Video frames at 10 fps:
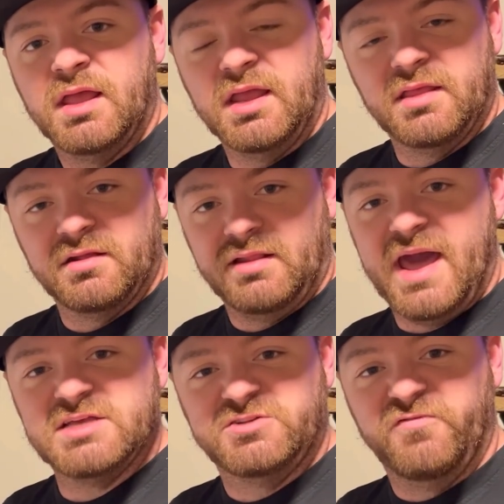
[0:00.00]
in the
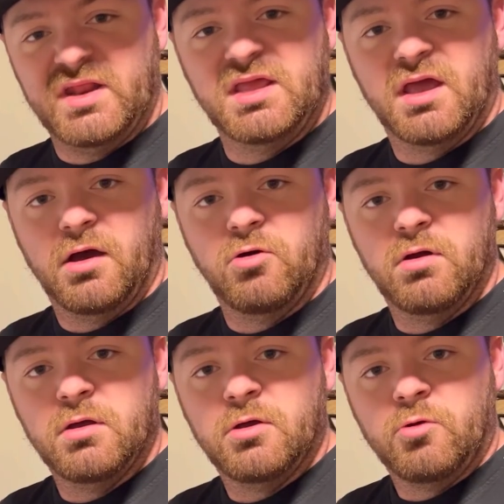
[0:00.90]
last video.
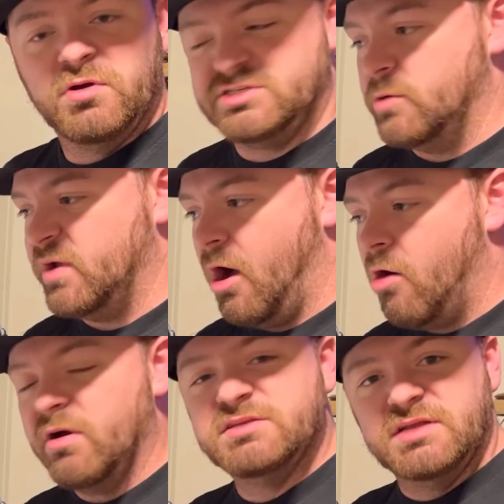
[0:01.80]
We said we
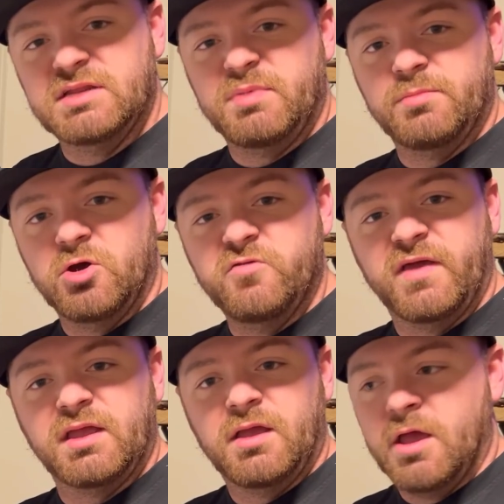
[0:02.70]
always need to be
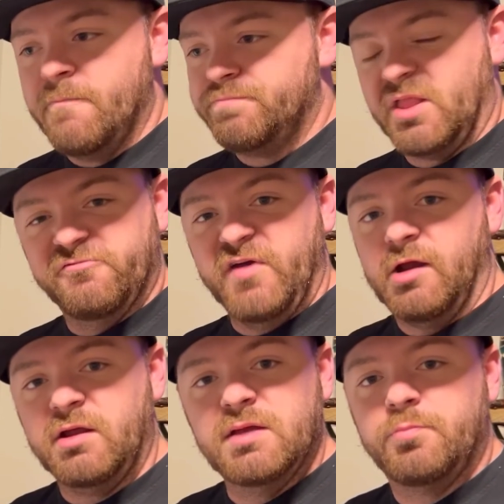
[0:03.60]
moving.
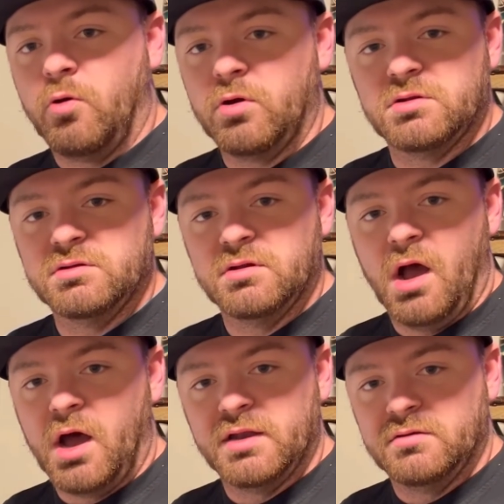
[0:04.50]
Very important
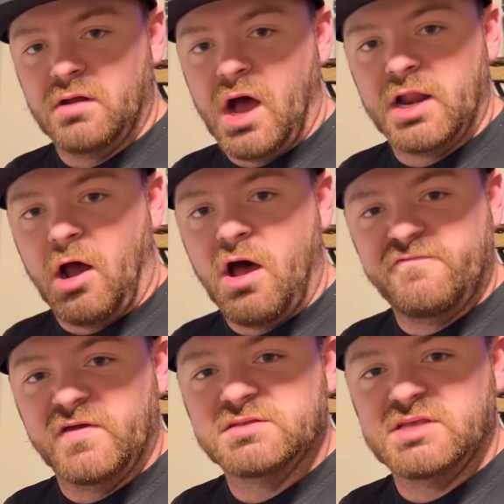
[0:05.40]
on
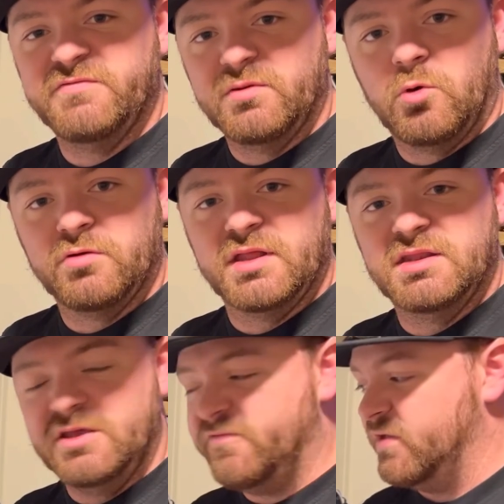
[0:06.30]
offense, even more than
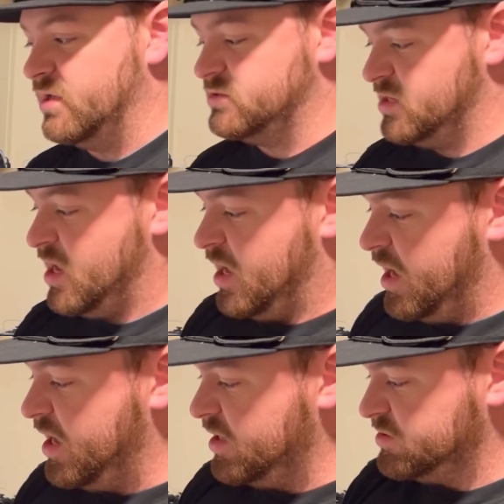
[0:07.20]
defense,
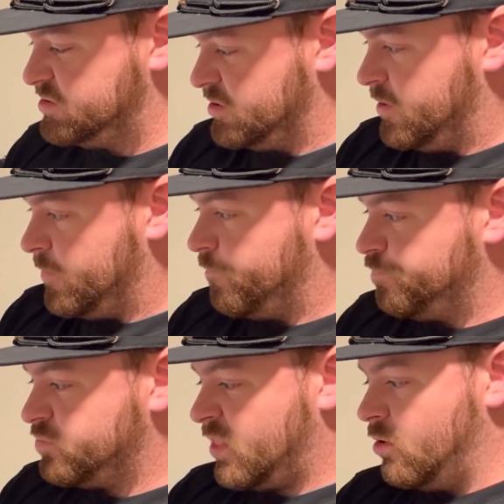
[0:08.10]
is
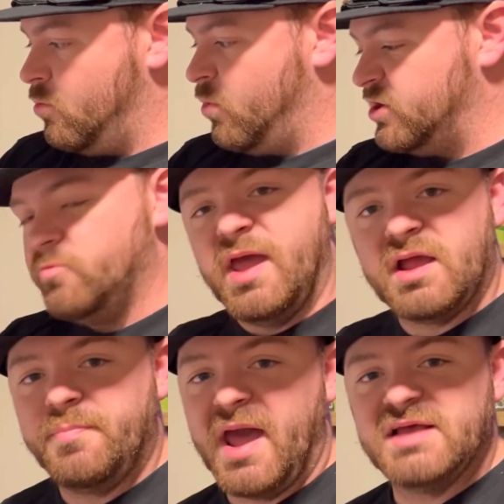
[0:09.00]
when you make
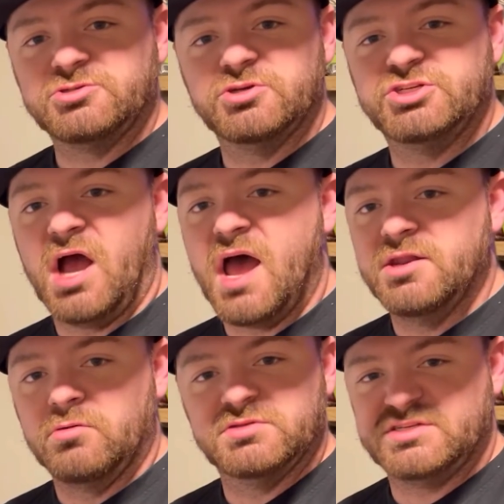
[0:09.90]
a pass or a shot,
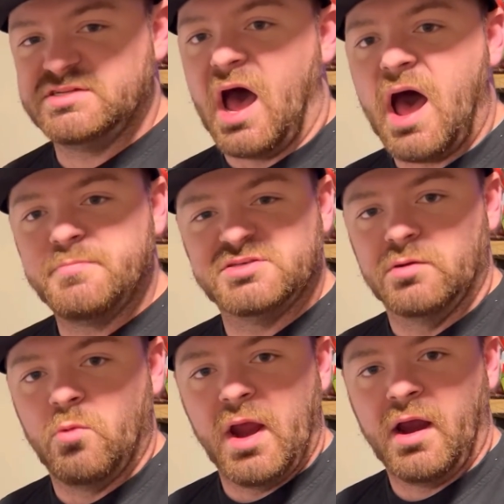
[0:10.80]
don't stop
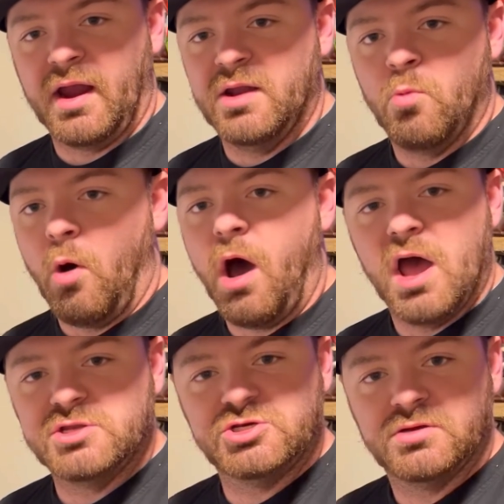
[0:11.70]
somewhere and
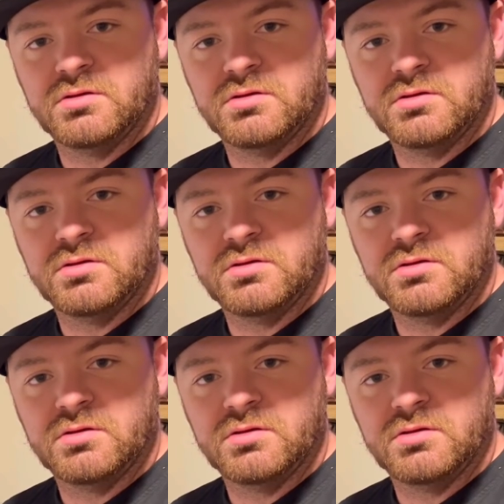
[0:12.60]
watch.